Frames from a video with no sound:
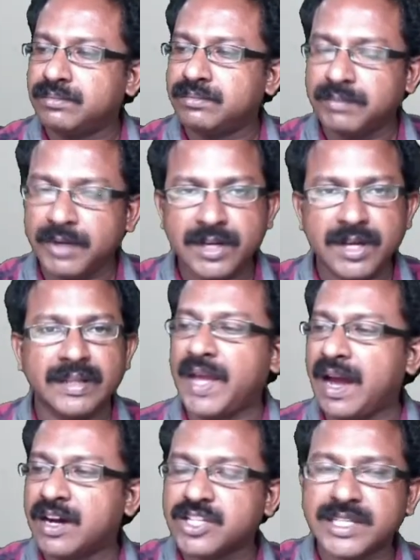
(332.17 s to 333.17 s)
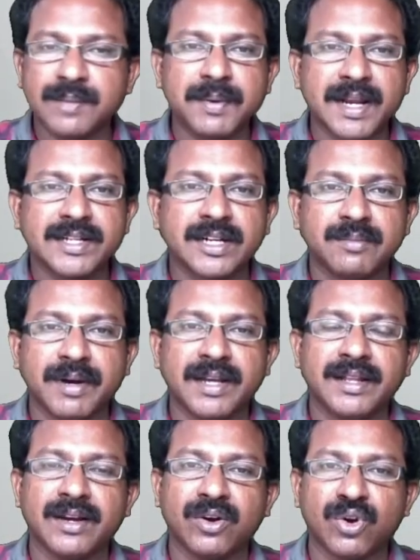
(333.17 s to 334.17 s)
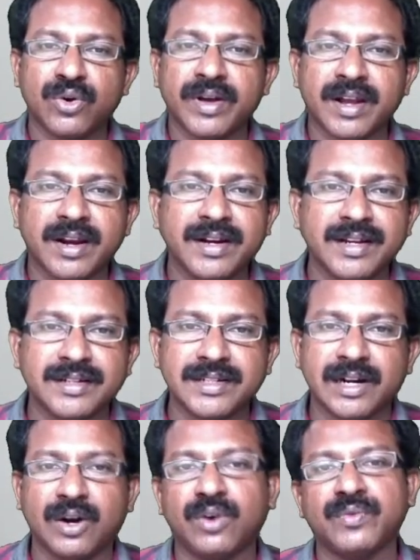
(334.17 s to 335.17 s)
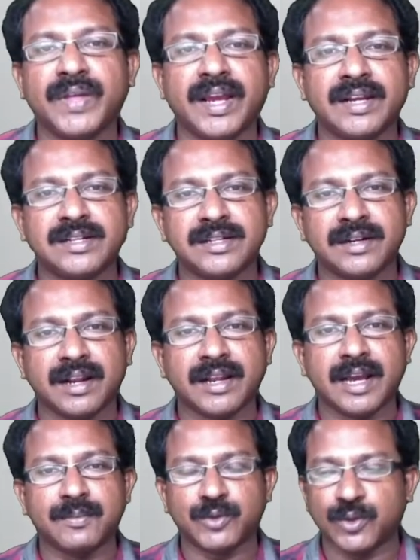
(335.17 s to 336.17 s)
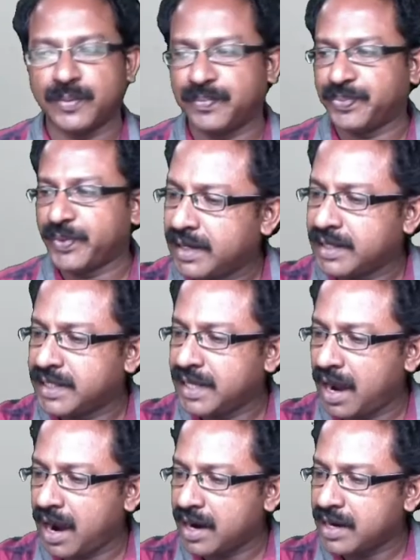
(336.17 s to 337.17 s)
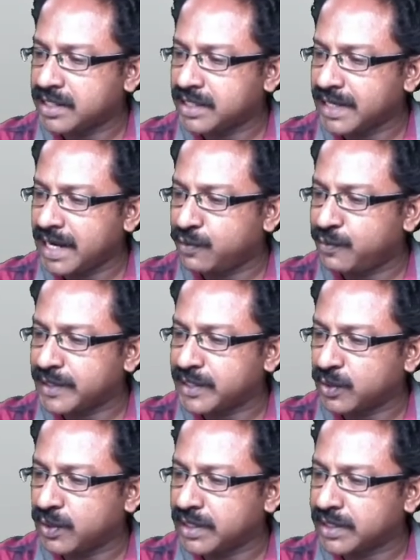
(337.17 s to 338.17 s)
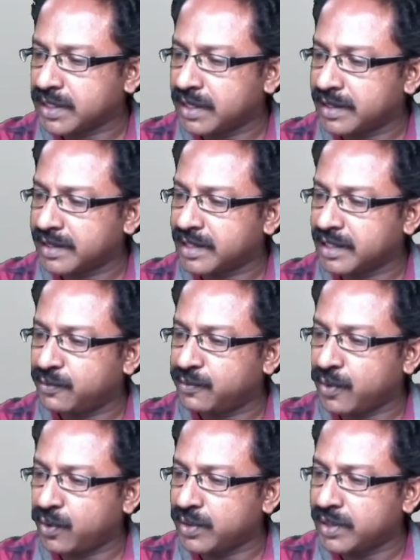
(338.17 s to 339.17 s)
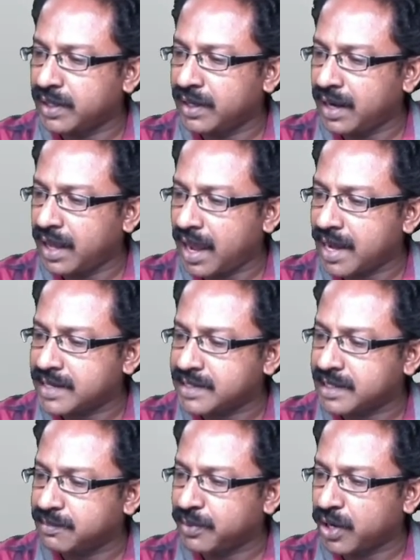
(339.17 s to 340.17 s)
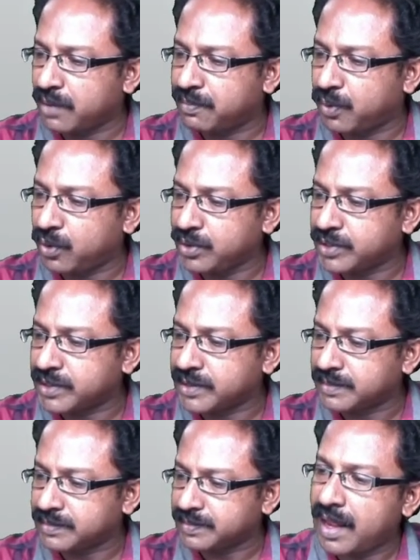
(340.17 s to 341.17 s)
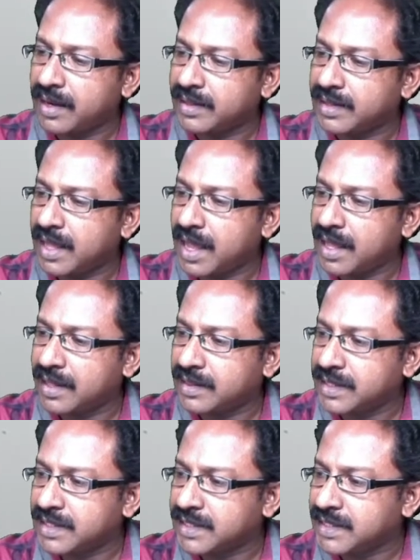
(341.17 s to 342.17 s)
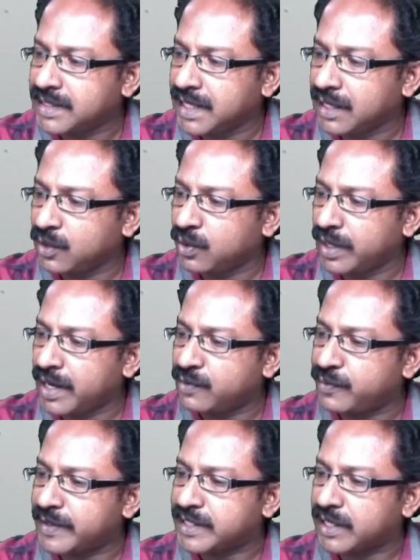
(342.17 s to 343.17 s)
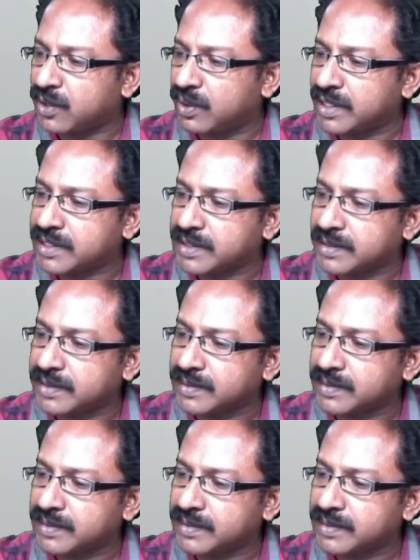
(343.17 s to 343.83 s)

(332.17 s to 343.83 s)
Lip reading: but they are separated by the corona radiata of the internal capsule. Here is the uncinate fasciculus connecting the frontal and temporal poles. The cingulate fasciculus.